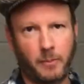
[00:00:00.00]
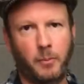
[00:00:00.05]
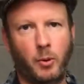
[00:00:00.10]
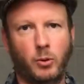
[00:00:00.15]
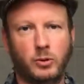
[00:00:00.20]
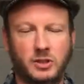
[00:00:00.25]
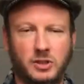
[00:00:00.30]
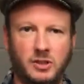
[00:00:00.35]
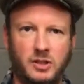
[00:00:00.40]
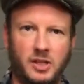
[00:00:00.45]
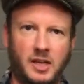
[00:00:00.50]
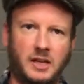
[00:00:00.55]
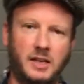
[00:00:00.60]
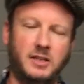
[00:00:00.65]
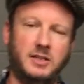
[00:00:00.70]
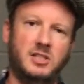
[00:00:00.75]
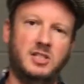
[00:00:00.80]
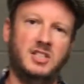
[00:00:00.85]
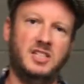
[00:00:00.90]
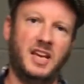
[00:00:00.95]
important thing
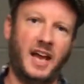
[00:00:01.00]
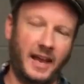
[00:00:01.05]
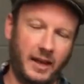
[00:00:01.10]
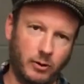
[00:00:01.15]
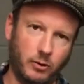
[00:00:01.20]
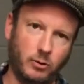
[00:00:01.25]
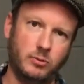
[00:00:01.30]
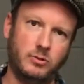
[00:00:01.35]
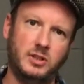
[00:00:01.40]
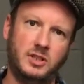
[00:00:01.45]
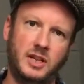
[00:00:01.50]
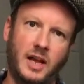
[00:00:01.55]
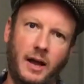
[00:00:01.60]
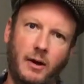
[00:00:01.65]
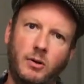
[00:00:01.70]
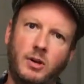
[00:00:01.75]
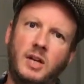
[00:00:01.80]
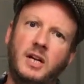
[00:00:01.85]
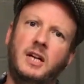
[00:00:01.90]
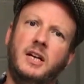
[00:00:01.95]
is scales.
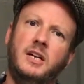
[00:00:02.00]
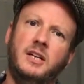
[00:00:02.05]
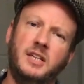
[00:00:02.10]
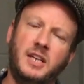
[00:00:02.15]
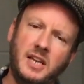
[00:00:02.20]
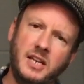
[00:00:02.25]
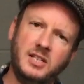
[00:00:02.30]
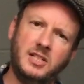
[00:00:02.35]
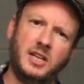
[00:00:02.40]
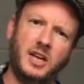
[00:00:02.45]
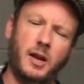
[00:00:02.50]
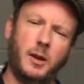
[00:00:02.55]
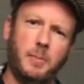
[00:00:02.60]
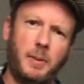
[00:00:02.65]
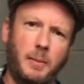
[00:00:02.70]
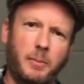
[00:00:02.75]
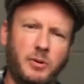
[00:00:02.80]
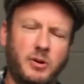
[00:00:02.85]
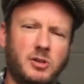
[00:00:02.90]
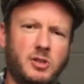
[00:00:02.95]
Now years ago
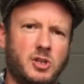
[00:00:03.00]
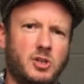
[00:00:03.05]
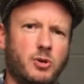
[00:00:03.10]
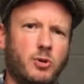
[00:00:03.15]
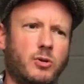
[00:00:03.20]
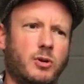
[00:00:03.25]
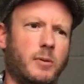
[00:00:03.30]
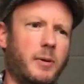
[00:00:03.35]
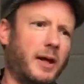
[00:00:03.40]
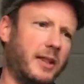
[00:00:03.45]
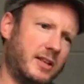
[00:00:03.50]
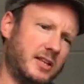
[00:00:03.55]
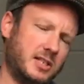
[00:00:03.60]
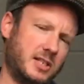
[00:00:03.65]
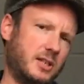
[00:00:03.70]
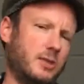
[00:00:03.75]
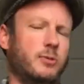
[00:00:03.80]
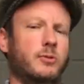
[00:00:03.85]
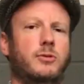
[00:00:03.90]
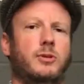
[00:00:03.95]
people used to talk about this
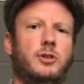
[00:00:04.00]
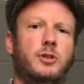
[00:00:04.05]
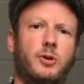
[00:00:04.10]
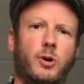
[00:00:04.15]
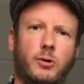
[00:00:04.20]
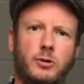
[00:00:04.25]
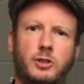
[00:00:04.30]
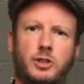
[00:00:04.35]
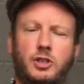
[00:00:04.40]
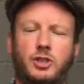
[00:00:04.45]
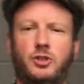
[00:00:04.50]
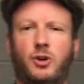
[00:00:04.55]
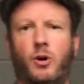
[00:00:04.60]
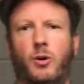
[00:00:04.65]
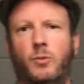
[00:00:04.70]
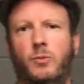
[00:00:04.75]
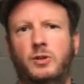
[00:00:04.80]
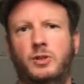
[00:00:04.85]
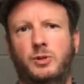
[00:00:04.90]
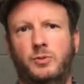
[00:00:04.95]
thing called the God
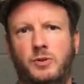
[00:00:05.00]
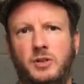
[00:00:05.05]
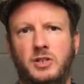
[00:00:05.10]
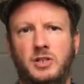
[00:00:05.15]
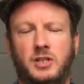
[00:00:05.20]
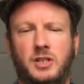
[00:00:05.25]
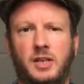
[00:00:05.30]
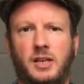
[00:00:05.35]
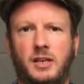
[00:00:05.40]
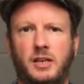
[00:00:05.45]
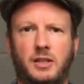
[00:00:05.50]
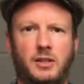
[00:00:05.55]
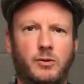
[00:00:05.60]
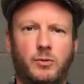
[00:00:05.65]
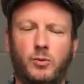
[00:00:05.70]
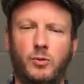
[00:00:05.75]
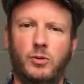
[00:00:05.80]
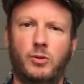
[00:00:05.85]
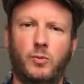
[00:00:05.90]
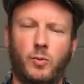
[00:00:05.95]
shot, which was the
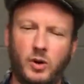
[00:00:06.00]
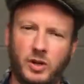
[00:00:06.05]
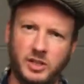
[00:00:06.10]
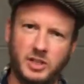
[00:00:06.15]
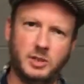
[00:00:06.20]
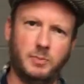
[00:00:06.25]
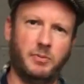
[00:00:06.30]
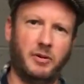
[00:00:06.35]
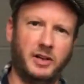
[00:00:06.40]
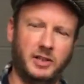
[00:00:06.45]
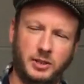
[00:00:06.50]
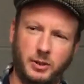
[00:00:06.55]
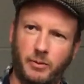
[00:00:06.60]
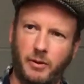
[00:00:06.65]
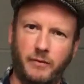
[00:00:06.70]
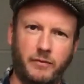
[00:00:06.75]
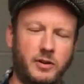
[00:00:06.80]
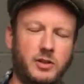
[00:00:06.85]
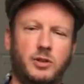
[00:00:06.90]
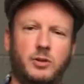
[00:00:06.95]
one
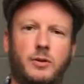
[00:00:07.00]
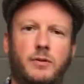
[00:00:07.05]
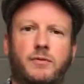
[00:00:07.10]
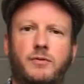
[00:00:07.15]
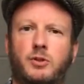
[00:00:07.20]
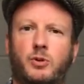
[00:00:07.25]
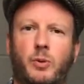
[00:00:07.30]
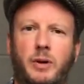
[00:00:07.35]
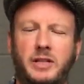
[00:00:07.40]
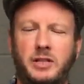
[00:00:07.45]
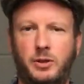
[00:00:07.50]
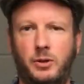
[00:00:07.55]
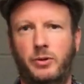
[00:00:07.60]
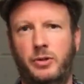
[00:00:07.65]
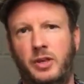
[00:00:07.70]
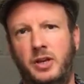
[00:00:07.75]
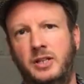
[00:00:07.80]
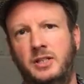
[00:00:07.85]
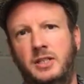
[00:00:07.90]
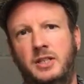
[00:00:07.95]
espresso every sort of 20 or
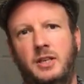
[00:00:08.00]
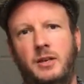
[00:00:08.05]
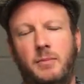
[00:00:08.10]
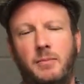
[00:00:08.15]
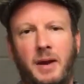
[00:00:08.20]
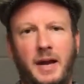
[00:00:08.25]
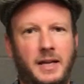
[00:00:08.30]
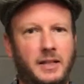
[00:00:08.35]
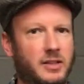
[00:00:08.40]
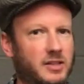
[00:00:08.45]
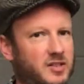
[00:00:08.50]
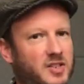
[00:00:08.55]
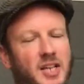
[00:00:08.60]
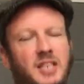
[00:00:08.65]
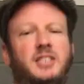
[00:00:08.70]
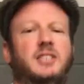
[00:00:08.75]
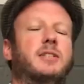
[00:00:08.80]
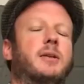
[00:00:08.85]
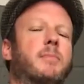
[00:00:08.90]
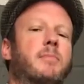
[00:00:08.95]
30 that you made that
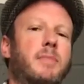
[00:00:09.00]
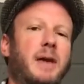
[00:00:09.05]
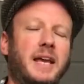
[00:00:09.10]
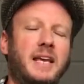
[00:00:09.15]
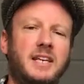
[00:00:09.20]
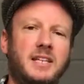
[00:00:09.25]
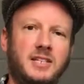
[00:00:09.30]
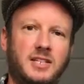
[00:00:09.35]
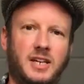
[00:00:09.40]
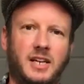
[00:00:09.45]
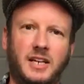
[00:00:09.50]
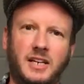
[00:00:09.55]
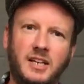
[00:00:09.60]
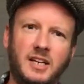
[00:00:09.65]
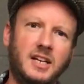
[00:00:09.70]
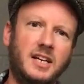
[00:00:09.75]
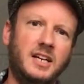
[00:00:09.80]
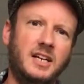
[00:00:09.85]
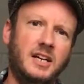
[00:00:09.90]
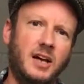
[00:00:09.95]
tasted amazing
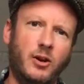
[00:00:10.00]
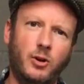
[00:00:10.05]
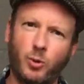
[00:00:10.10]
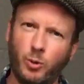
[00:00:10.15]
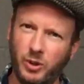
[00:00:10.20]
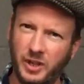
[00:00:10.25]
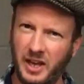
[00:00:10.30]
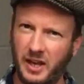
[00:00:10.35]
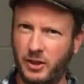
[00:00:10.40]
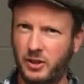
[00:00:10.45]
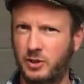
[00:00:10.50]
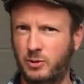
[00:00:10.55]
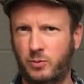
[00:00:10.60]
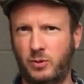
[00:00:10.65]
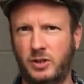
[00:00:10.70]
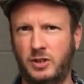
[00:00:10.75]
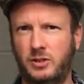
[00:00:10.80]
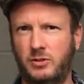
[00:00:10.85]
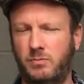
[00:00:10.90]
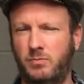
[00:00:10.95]
and all the others
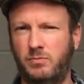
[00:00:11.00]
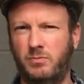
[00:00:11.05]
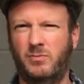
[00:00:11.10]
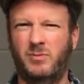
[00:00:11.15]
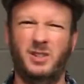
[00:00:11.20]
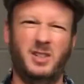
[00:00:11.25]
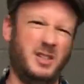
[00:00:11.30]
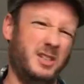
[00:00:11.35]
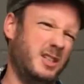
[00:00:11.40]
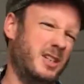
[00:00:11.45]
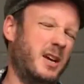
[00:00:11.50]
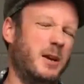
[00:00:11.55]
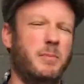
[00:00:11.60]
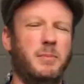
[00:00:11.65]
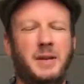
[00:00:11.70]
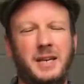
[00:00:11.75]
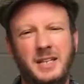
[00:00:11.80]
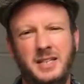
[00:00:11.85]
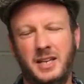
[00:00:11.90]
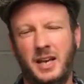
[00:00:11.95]
were
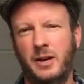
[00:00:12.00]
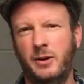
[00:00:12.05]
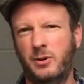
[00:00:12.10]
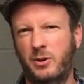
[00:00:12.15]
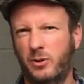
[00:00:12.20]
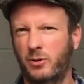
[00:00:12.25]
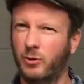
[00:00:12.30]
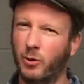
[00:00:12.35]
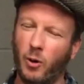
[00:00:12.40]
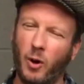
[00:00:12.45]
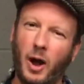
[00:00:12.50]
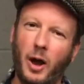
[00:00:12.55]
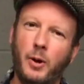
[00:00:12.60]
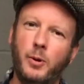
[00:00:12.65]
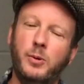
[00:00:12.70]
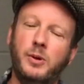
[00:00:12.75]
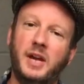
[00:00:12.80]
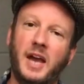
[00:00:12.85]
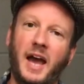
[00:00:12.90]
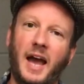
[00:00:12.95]
mediocre or
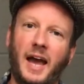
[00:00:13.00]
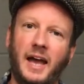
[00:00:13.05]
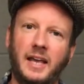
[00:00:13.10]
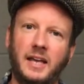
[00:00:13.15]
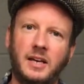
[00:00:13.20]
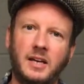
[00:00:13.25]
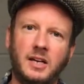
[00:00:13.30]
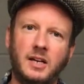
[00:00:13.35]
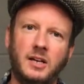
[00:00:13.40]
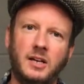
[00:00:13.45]
okay.